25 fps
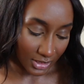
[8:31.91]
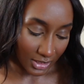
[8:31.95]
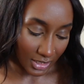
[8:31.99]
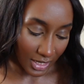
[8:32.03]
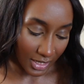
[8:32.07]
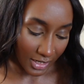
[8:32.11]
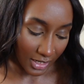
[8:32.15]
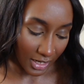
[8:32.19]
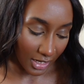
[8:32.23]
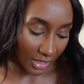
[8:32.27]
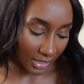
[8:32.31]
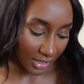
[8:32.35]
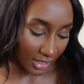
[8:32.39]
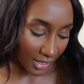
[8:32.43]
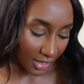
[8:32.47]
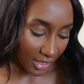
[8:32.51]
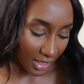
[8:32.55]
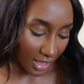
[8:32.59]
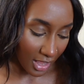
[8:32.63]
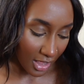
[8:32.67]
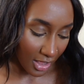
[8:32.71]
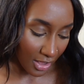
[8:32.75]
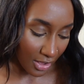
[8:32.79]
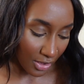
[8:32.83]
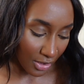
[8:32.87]
And I like
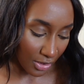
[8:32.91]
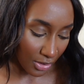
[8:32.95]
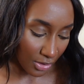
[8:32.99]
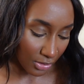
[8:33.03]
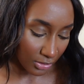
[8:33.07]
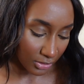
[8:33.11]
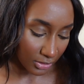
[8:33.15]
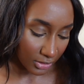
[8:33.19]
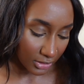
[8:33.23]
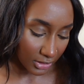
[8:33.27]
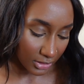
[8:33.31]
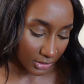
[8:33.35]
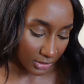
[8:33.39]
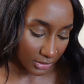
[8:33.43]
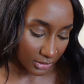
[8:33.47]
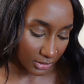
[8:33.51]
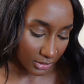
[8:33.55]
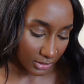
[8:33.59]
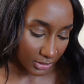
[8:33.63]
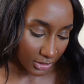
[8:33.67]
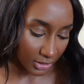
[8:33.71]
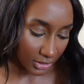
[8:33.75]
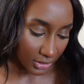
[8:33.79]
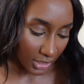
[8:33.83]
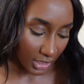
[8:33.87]
how
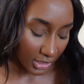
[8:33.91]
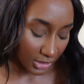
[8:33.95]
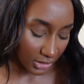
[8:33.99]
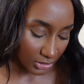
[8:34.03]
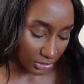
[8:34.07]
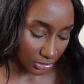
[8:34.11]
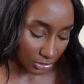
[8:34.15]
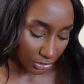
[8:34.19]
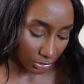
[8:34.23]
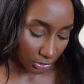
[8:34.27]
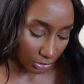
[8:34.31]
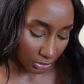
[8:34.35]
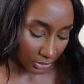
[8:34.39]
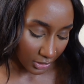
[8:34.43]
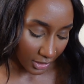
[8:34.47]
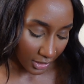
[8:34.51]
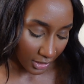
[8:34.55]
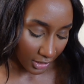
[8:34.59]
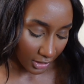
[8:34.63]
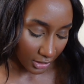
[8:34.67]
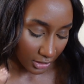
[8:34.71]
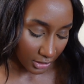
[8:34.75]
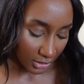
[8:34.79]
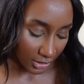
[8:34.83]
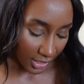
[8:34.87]
they're not so
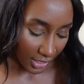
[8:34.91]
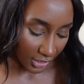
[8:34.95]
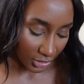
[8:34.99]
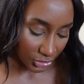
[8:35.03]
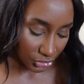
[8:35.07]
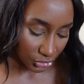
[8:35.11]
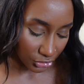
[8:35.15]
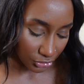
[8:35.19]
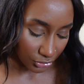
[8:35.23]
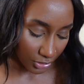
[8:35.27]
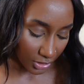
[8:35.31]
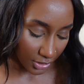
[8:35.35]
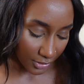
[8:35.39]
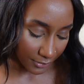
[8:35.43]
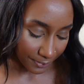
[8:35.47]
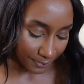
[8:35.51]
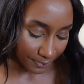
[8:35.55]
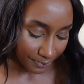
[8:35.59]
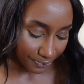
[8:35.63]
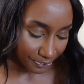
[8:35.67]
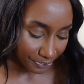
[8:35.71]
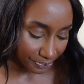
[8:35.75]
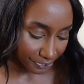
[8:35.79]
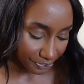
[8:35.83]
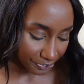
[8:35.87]
like extra.
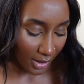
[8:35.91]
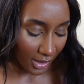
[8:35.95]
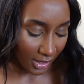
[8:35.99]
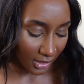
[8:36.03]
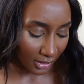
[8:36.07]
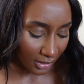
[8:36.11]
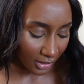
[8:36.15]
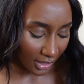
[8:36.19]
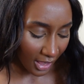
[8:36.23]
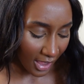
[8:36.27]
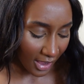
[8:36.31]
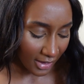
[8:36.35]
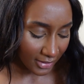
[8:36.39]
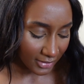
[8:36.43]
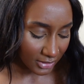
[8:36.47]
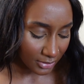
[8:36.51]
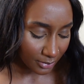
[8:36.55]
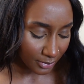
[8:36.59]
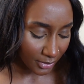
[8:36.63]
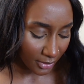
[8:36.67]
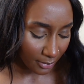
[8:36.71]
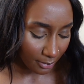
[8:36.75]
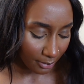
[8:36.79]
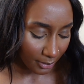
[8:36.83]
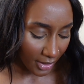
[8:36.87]
My lash
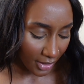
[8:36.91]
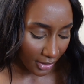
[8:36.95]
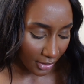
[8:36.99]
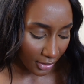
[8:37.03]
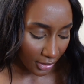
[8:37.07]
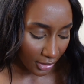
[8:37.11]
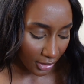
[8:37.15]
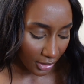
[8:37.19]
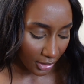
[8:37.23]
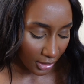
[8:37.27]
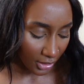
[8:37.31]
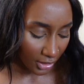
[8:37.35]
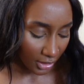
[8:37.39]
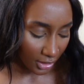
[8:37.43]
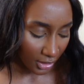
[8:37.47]
but better.